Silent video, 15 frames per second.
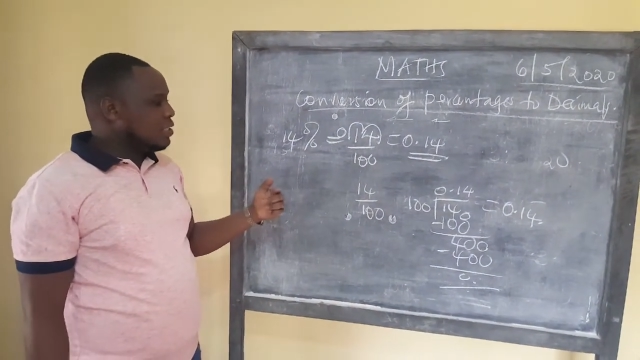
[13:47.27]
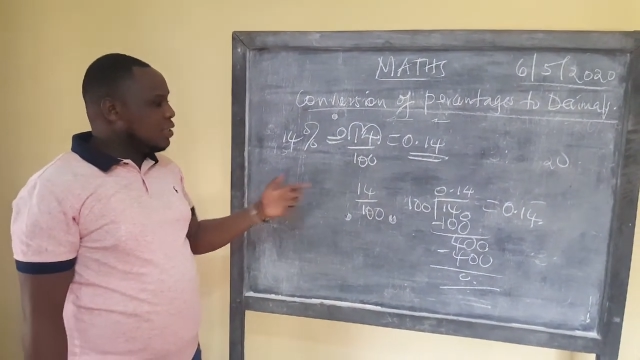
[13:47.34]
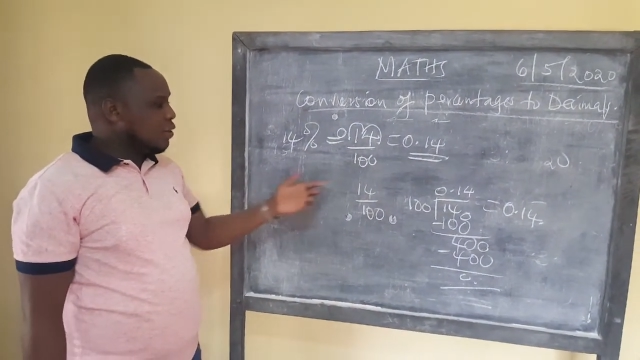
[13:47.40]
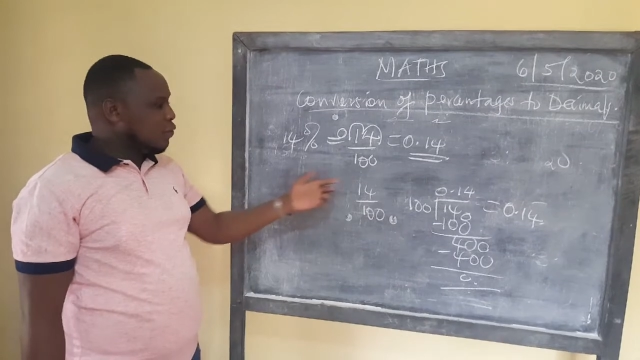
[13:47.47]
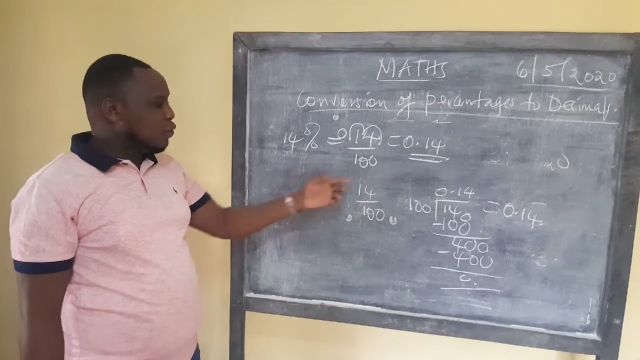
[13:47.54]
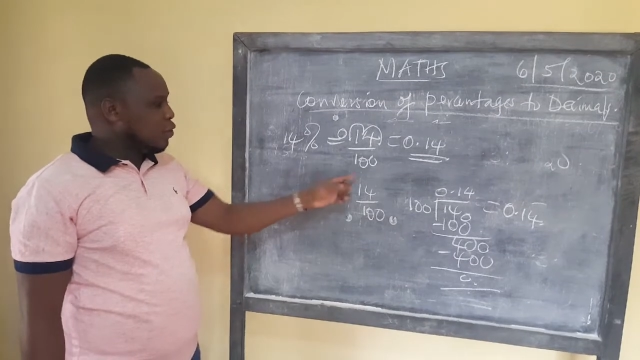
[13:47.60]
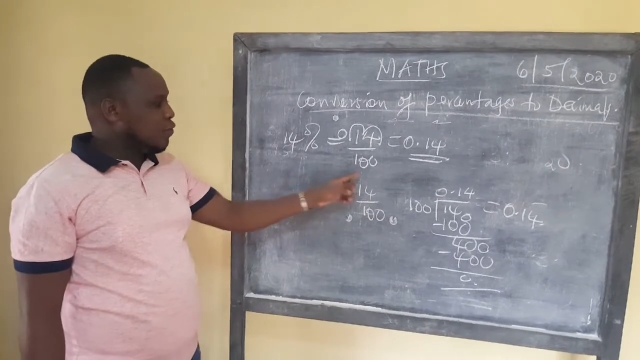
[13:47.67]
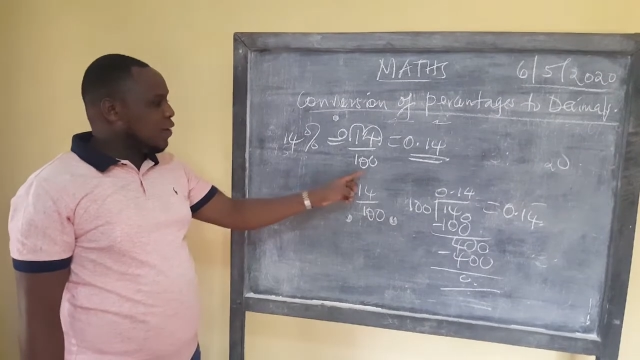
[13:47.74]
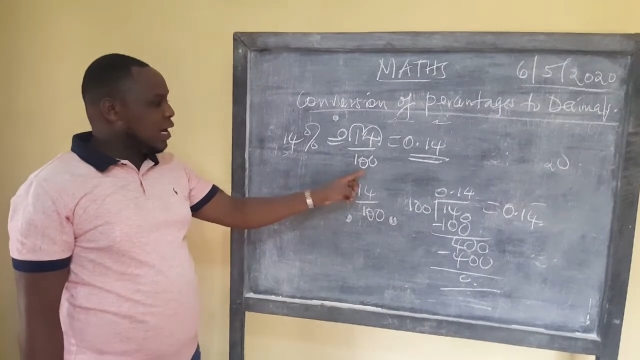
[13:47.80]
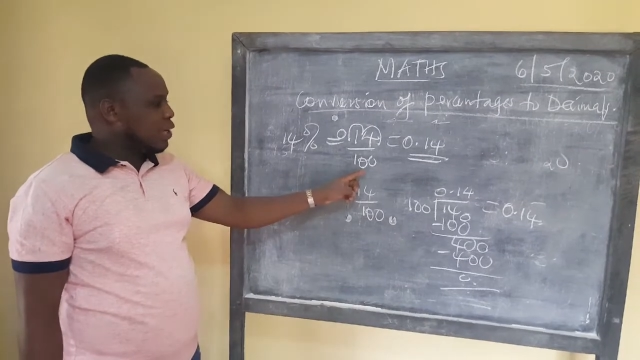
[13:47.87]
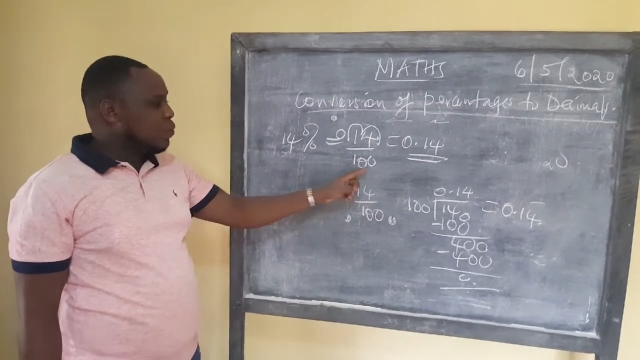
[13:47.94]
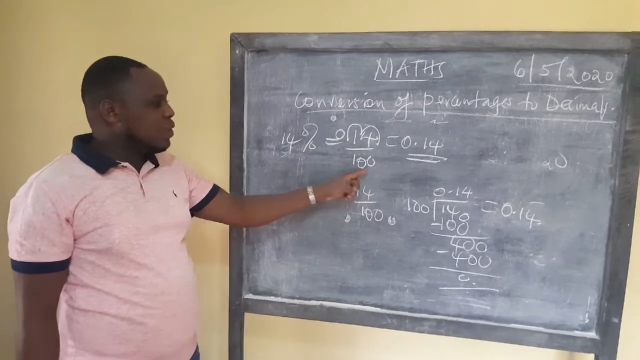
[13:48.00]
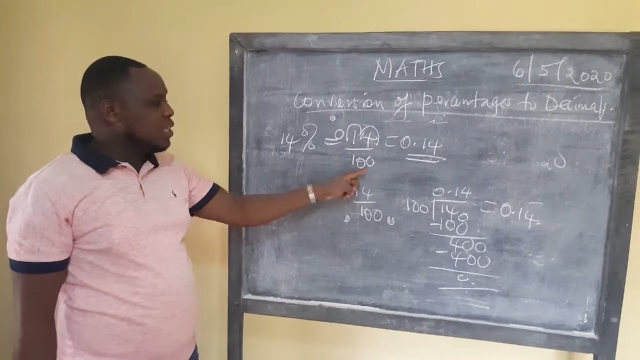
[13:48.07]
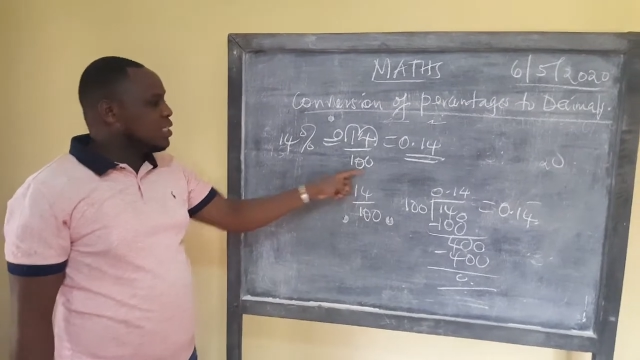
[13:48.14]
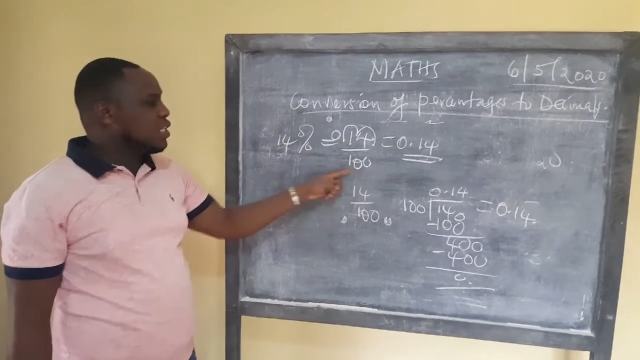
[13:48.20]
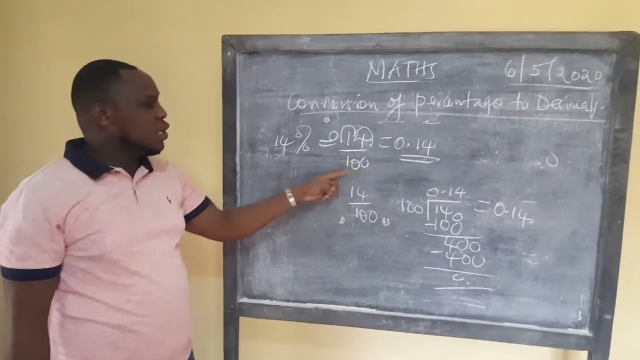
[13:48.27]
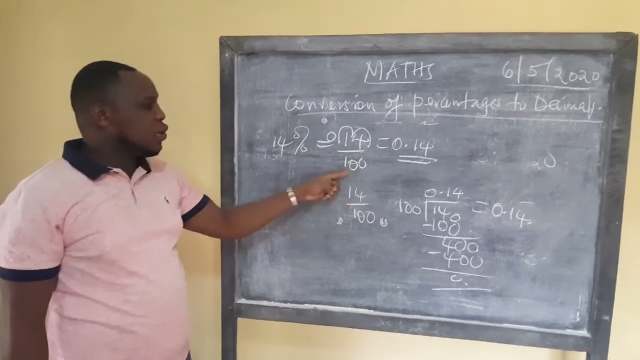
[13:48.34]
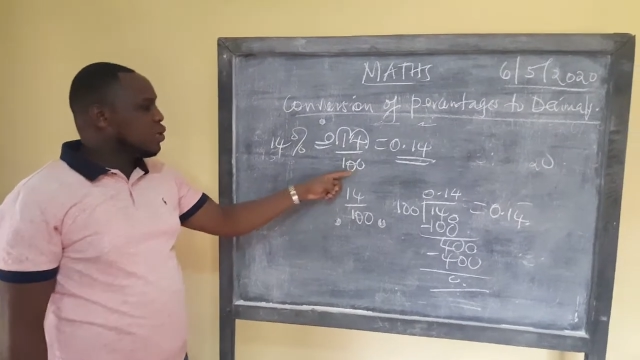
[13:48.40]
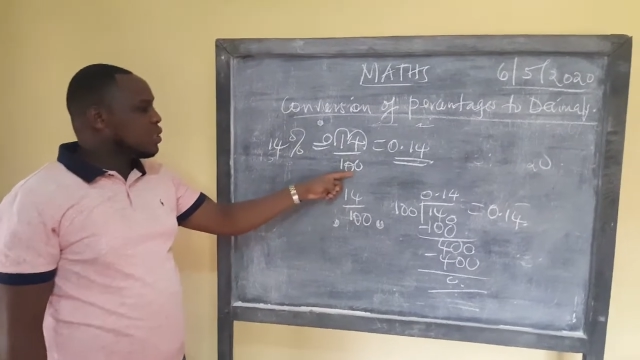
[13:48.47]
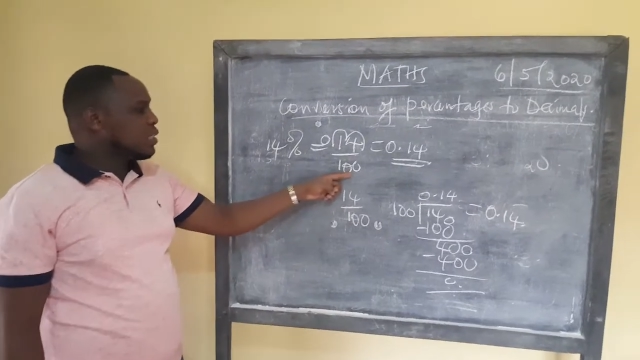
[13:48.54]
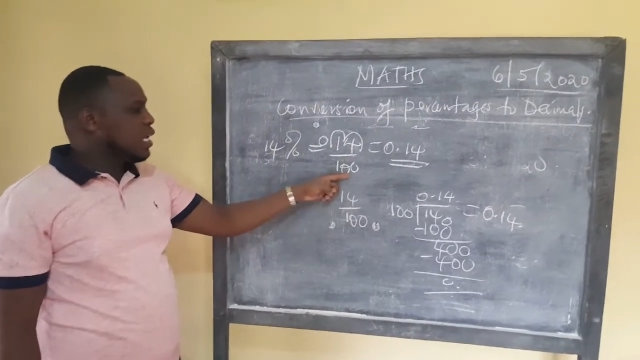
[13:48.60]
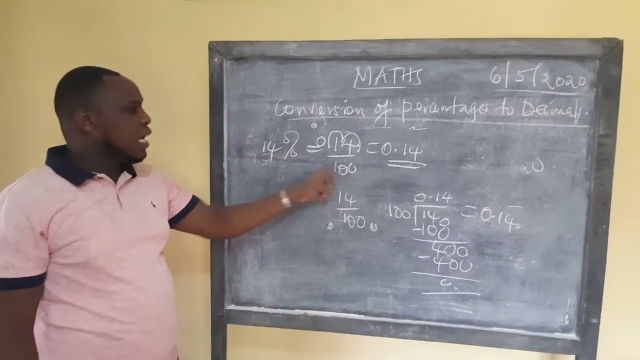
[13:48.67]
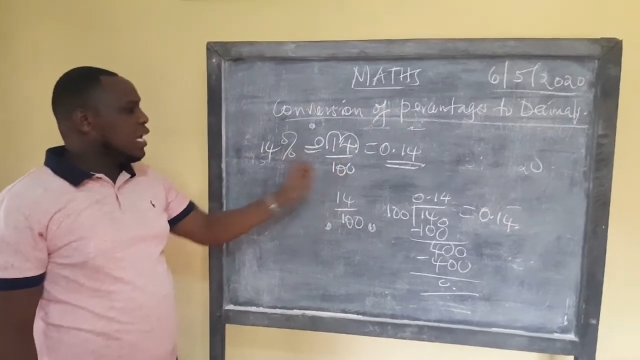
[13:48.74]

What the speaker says: if you divide with the zeros,